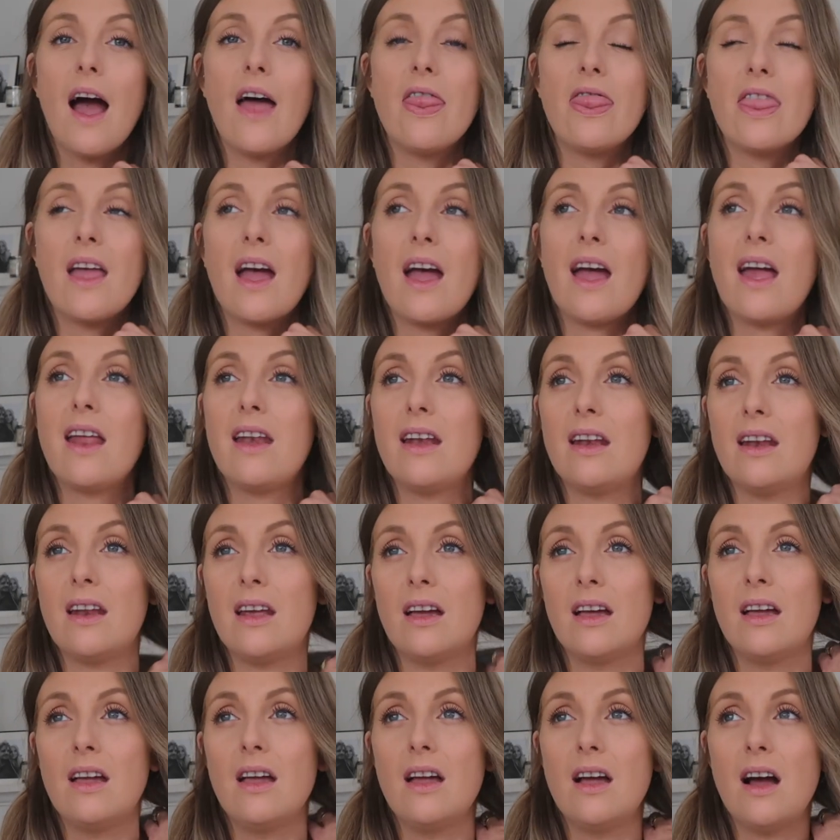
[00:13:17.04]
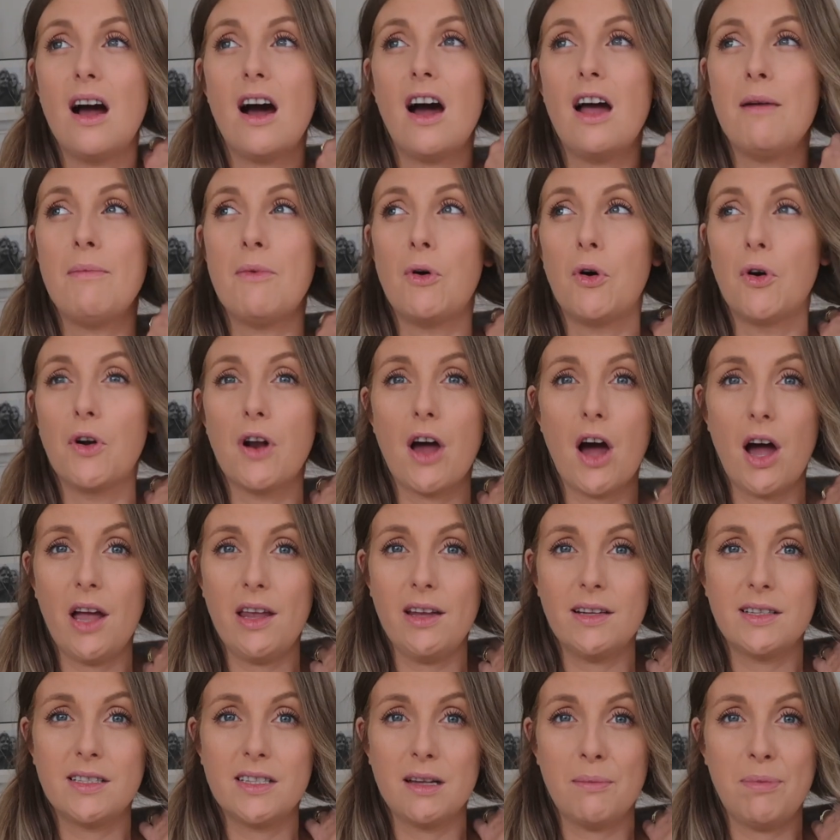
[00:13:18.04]
And then I'm on
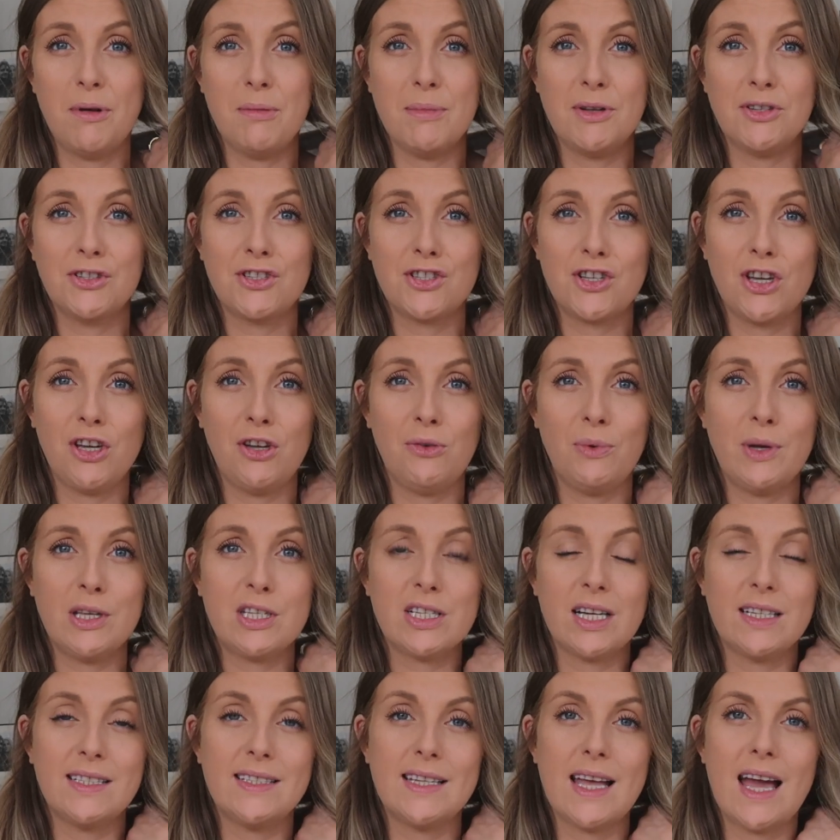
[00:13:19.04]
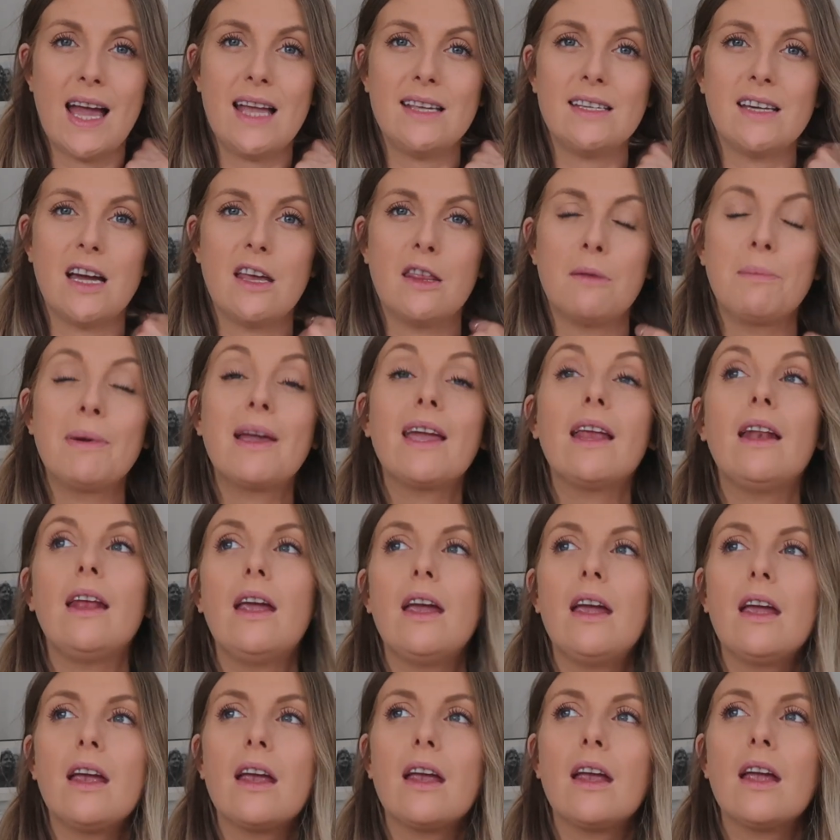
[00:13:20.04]
iron supplements too, which I said at the
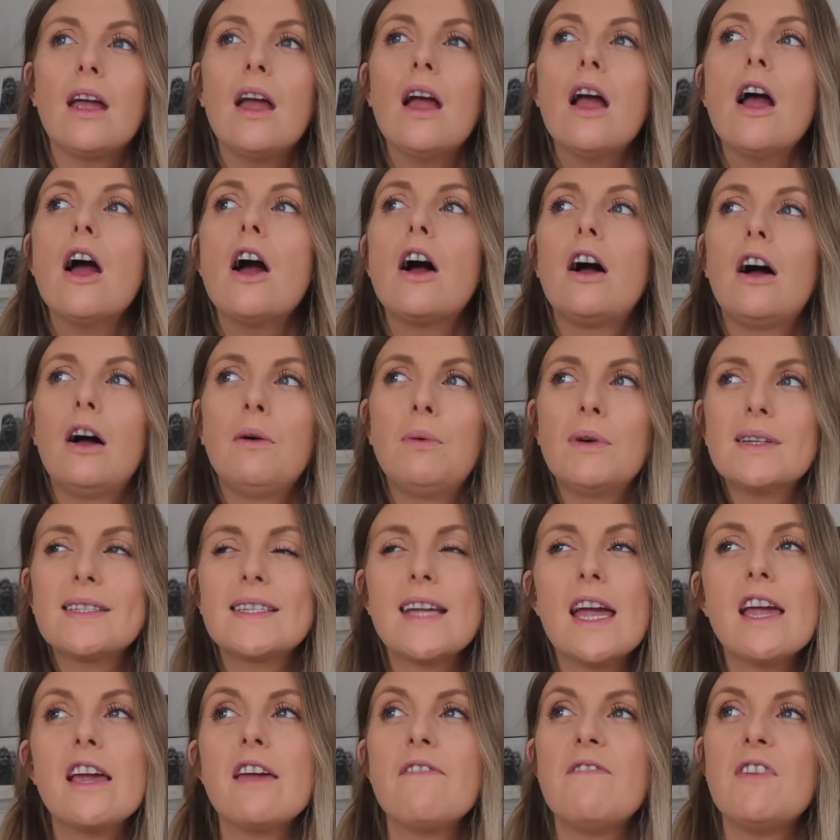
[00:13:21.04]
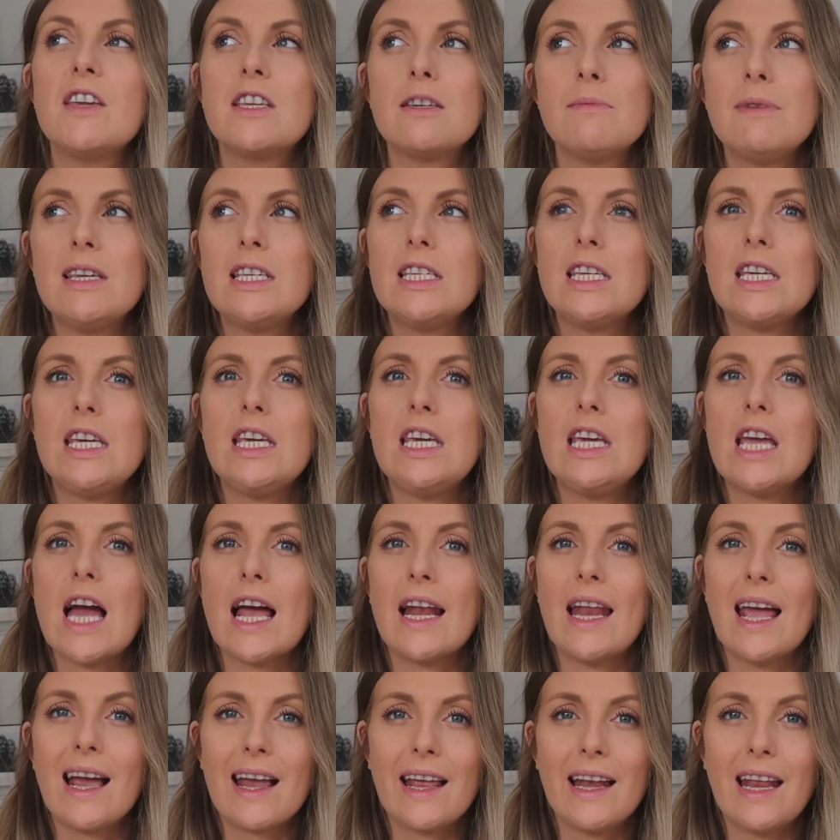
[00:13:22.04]
beginning. I was taking vitamin D
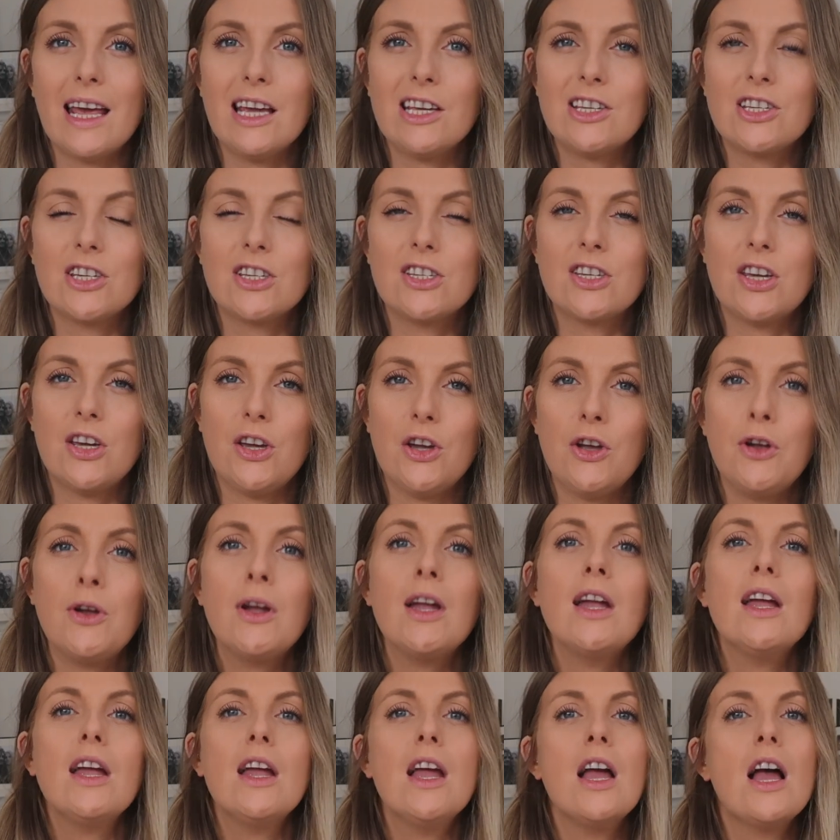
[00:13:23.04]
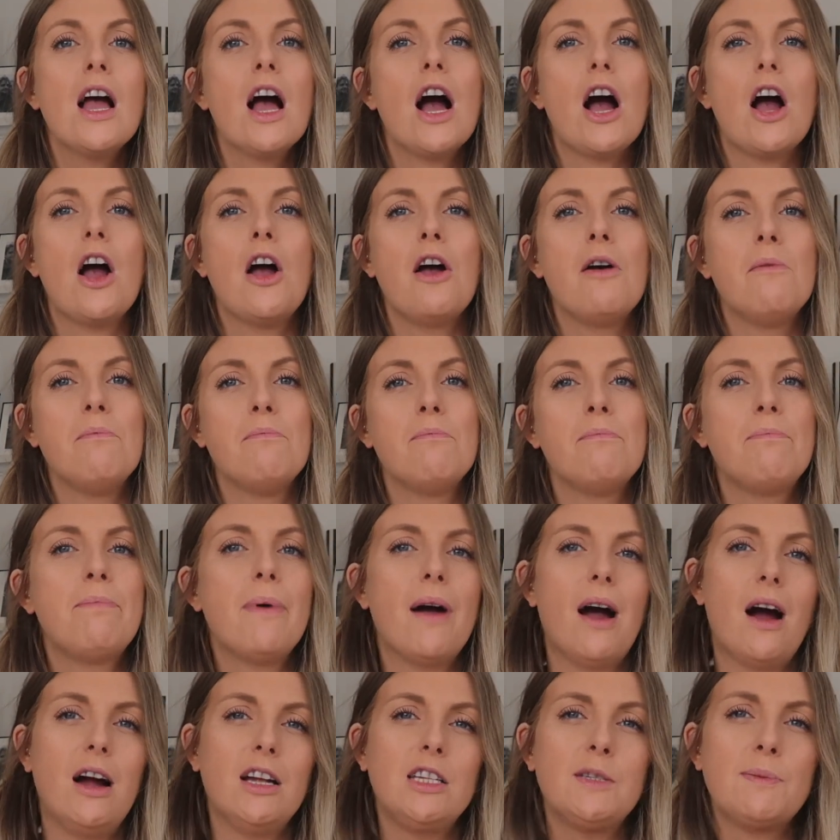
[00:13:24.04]
and echinacea too, um,
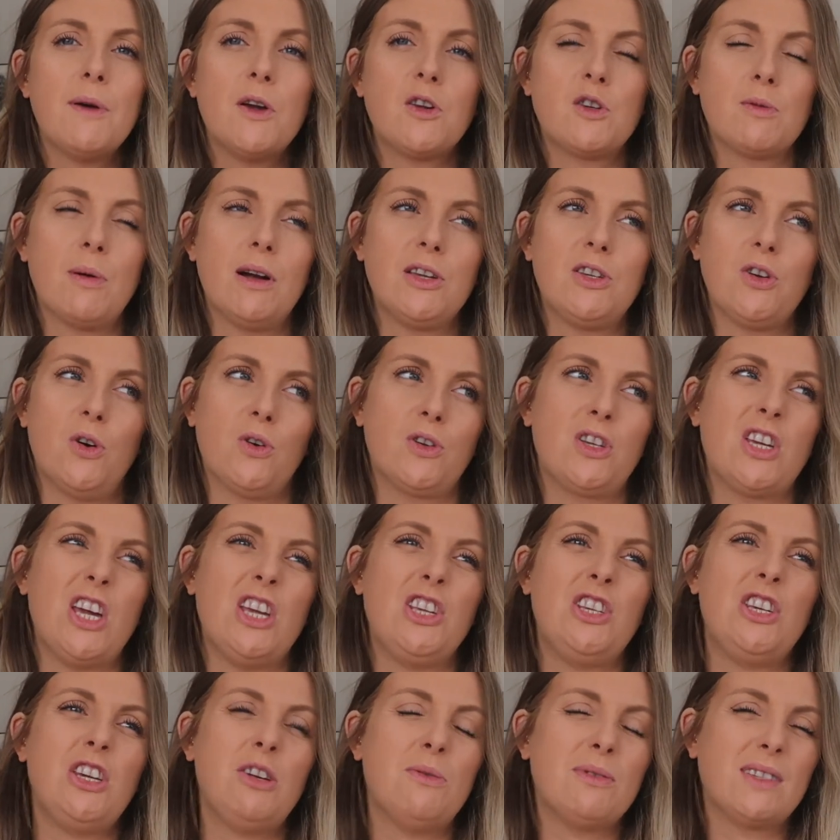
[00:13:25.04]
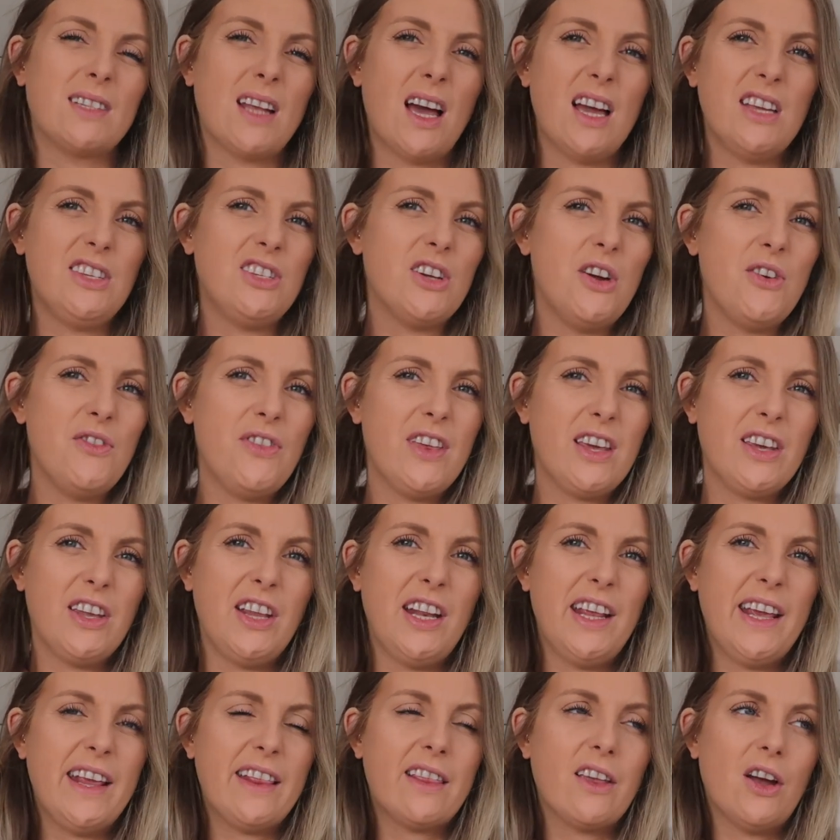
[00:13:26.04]
but I spoke to my doctor and she was like, don't think you
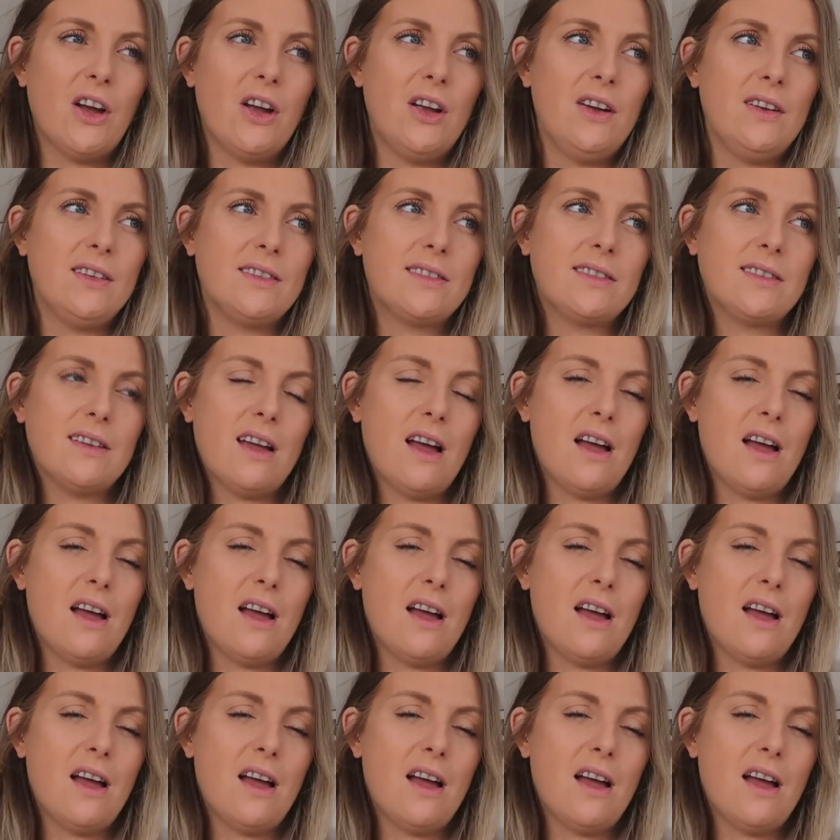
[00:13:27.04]
need those.